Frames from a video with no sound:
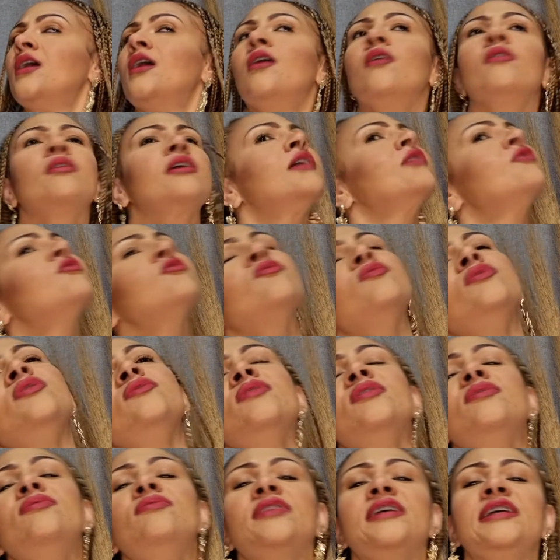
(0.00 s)
Okay, so we
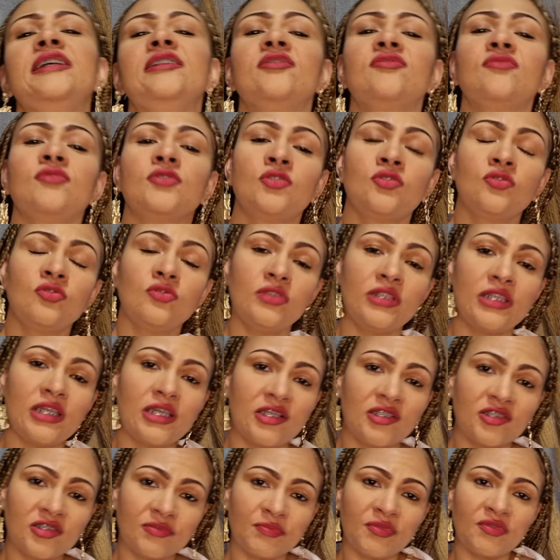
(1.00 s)
were friends for 2
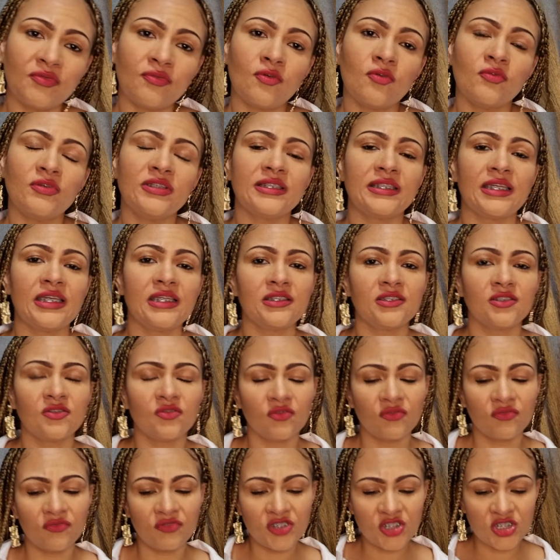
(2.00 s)
years before we dated
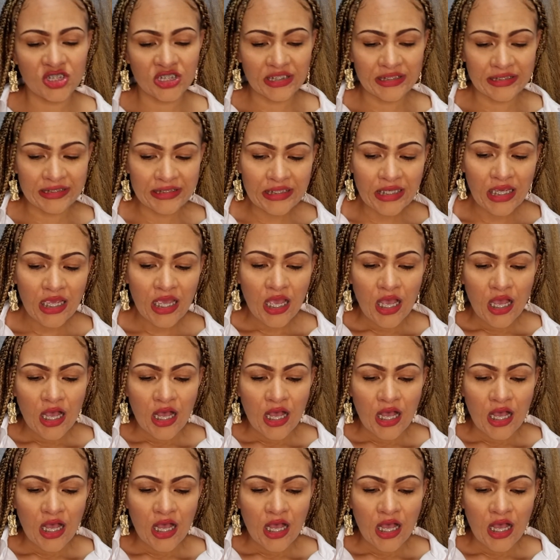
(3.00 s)
officially.